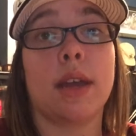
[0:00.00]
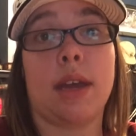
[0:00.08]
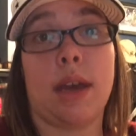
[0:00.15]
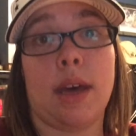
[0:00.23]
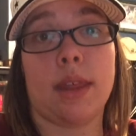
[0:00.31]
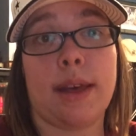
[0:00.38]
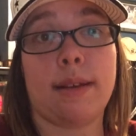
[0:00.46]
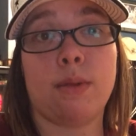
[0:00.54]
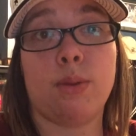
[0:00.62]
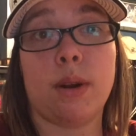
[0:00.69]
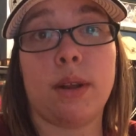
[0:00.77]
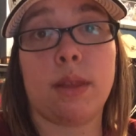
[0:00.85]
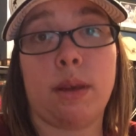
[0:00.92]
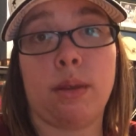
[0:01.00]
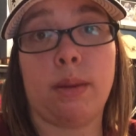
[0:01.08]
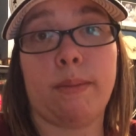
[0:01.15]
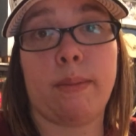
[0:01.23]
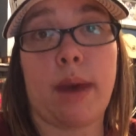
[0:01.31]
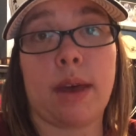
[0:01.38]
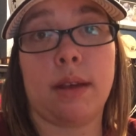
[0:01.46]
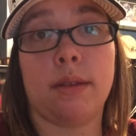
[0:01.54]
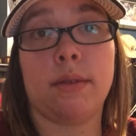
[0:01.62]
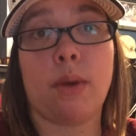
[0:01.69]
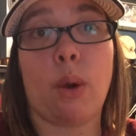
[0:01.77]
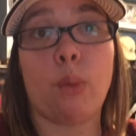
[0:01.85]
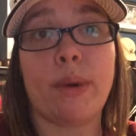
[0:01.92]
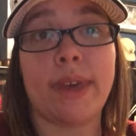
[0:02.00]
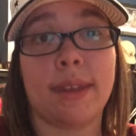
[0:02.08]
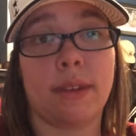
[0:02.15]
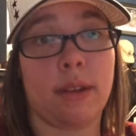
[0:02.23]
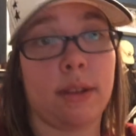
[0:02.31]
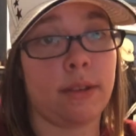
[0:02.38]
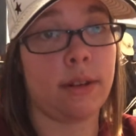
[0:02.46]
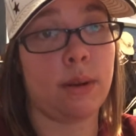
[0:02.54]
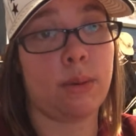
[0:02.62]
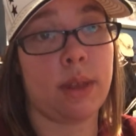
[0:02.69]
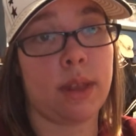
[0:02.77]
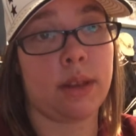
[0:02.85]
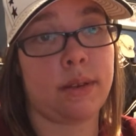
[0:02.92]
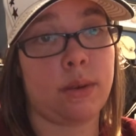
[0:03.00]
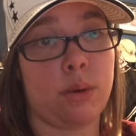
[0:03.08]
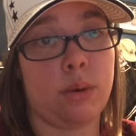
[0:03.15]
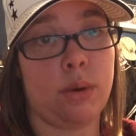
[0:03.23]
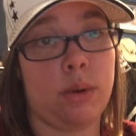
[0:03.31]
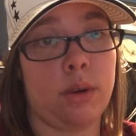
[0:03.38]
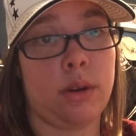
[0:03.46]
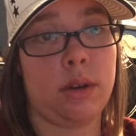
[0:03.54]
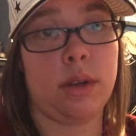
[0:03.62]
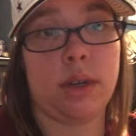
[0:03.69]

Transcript: Yeah, that's one of the only bands we can listen to in the store.